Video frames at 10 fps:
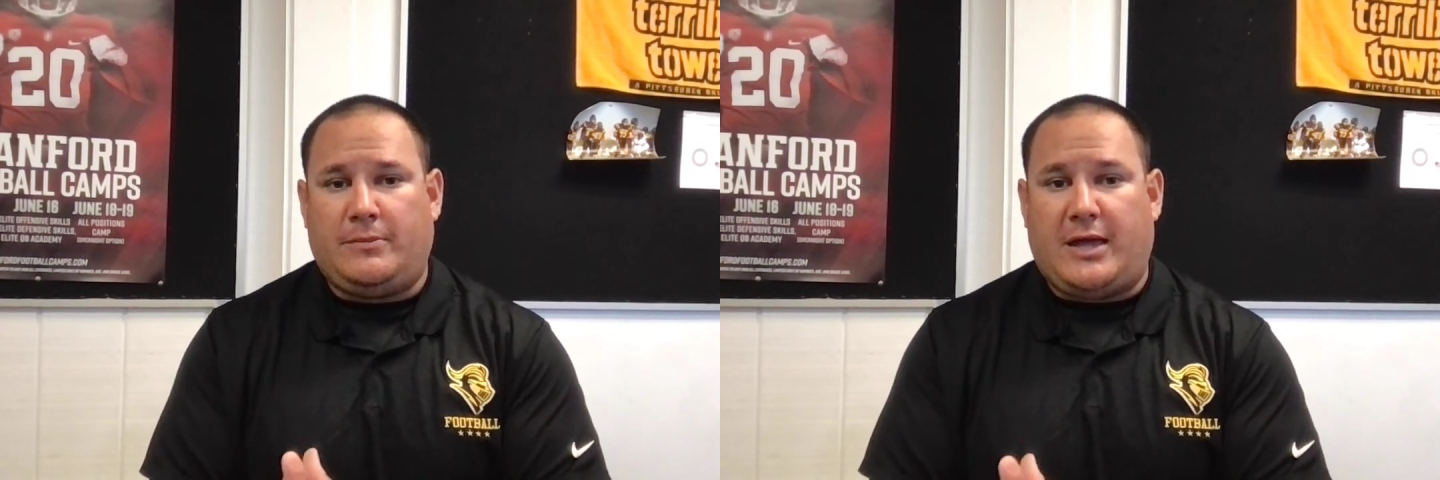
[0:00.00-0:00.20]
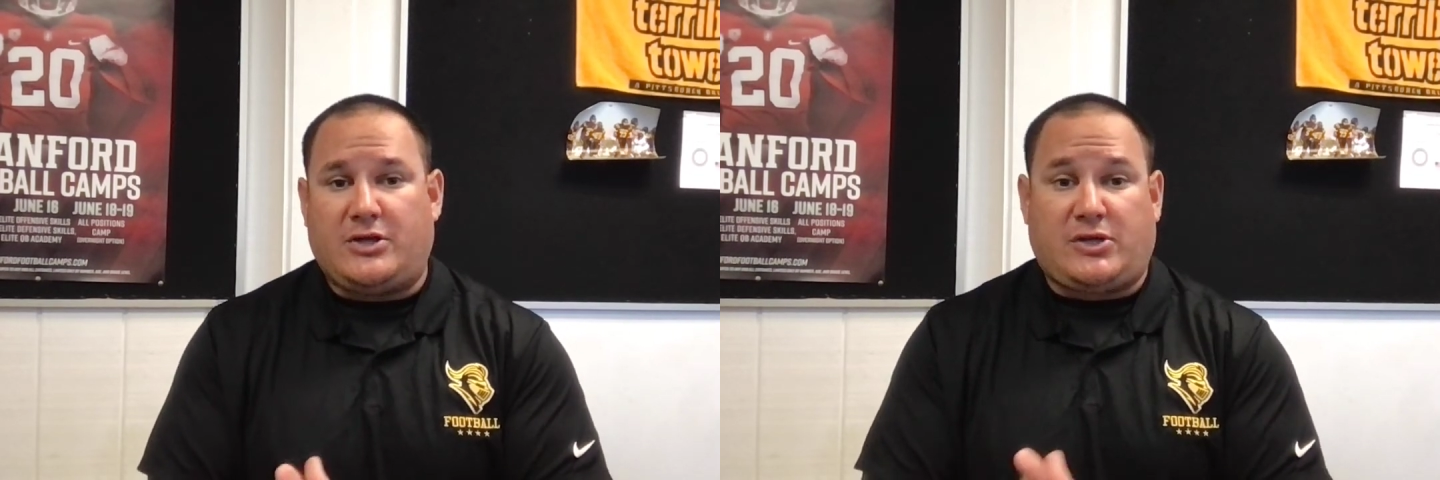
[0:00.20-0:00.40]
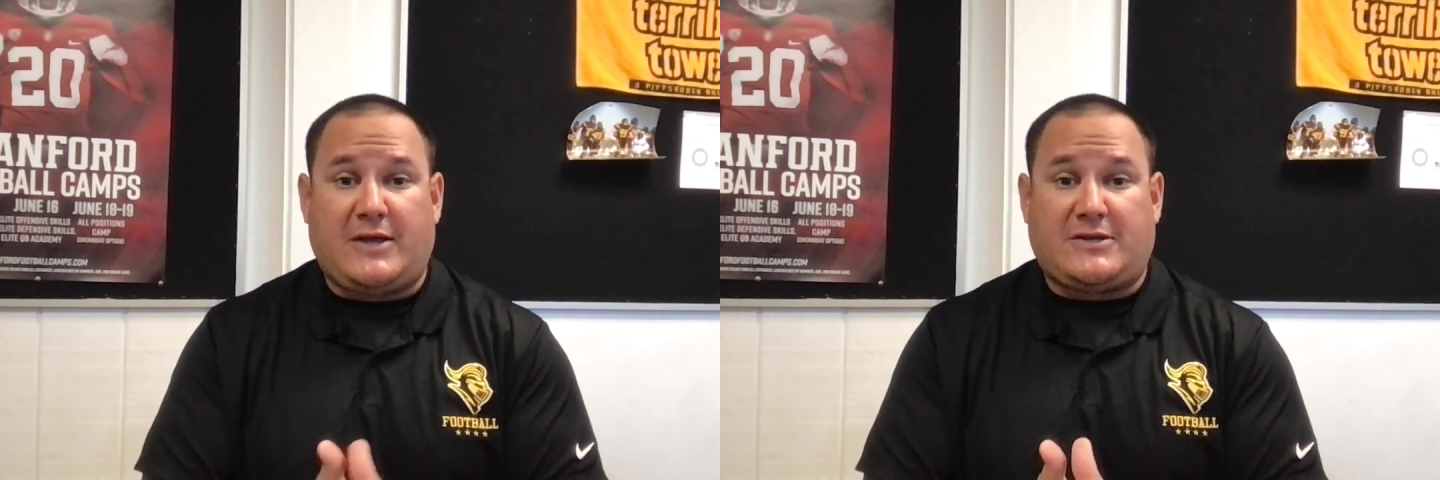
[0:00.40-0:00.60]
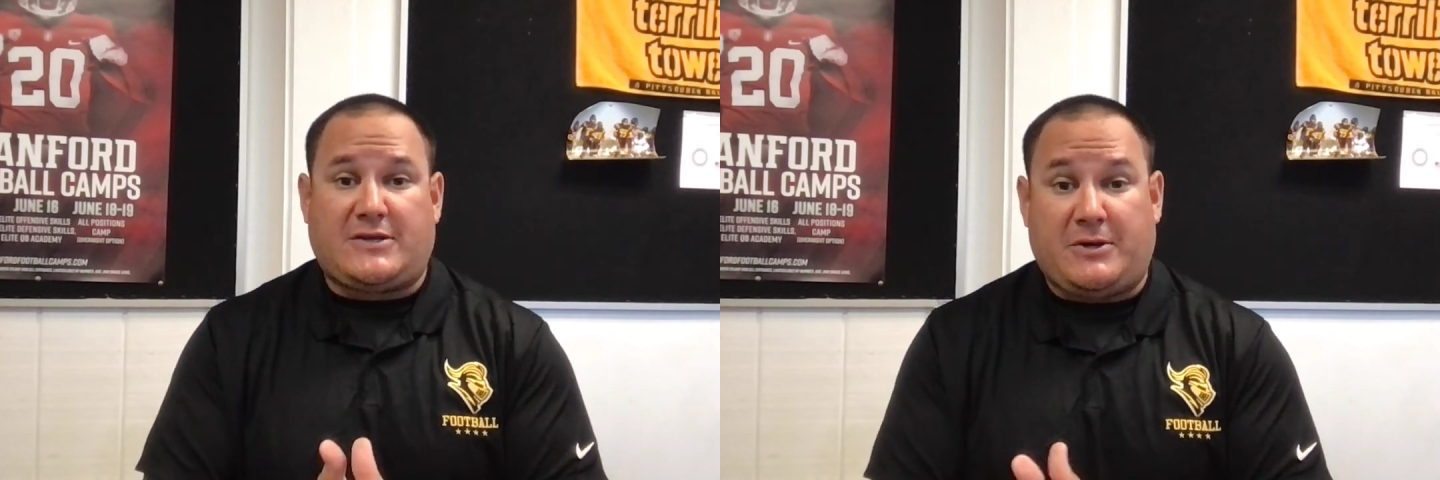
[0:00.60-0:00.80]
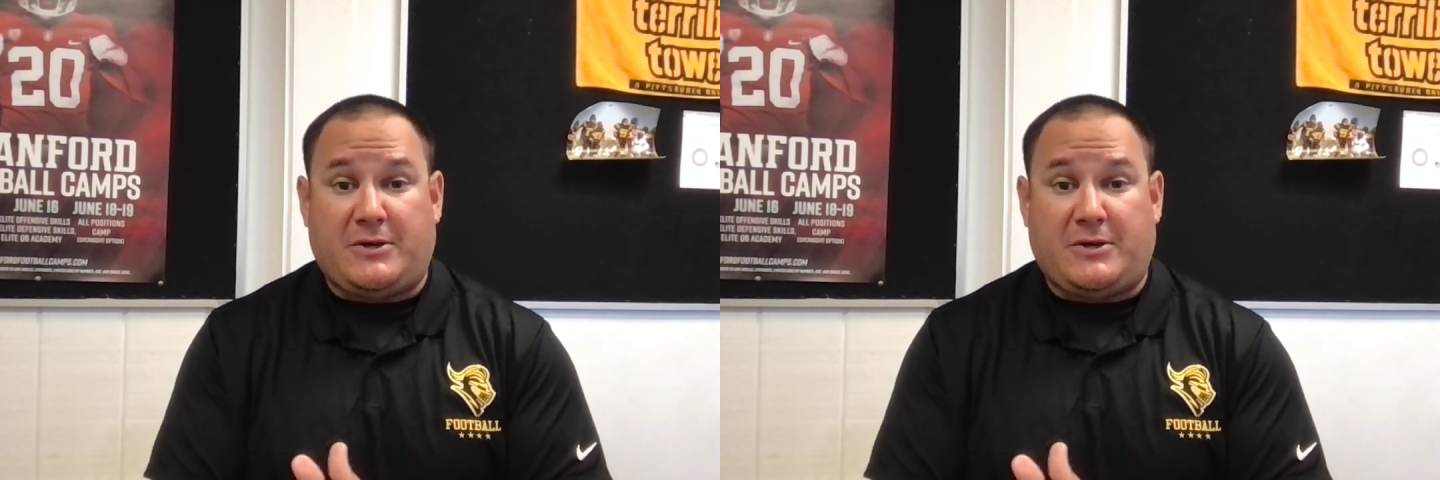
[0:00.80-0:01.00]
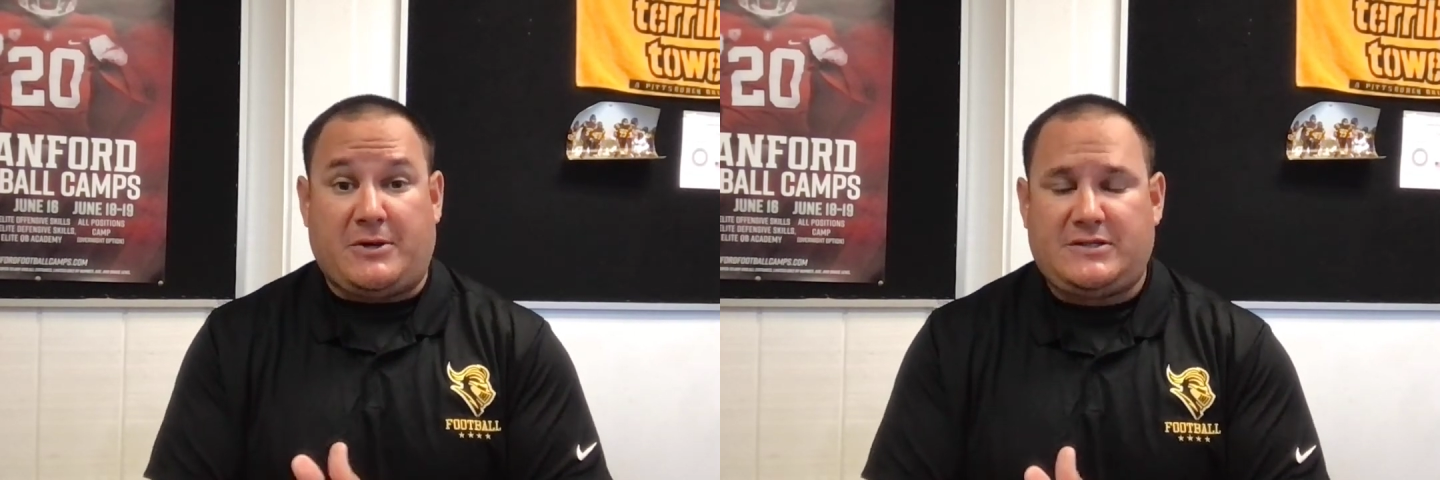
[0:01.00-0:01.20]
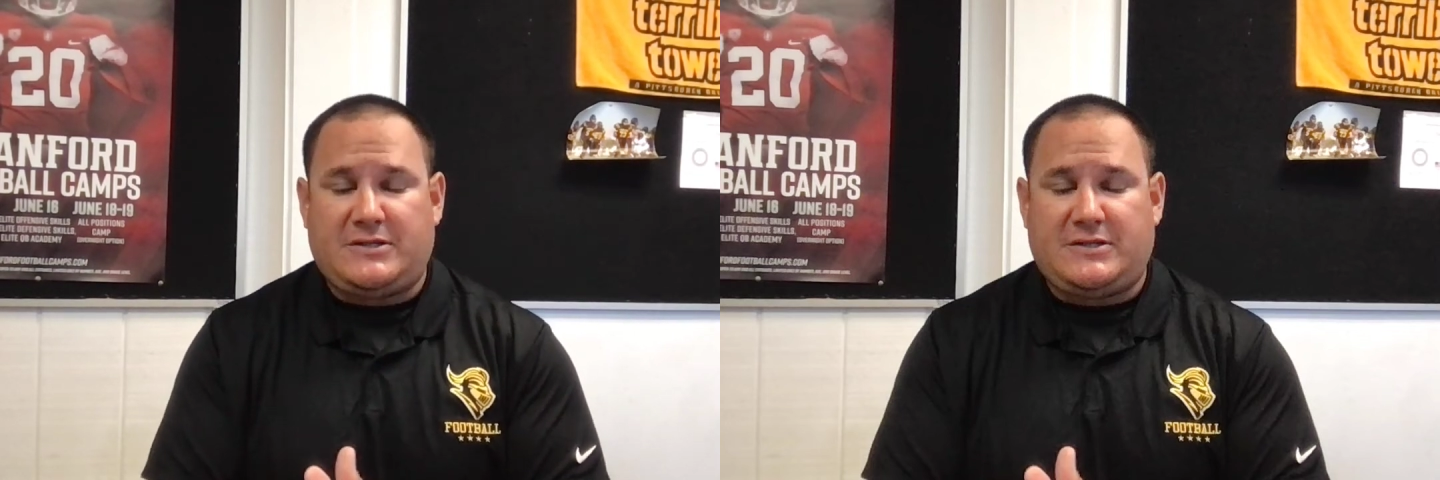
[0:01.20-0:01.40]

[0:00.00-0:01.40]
education specialist.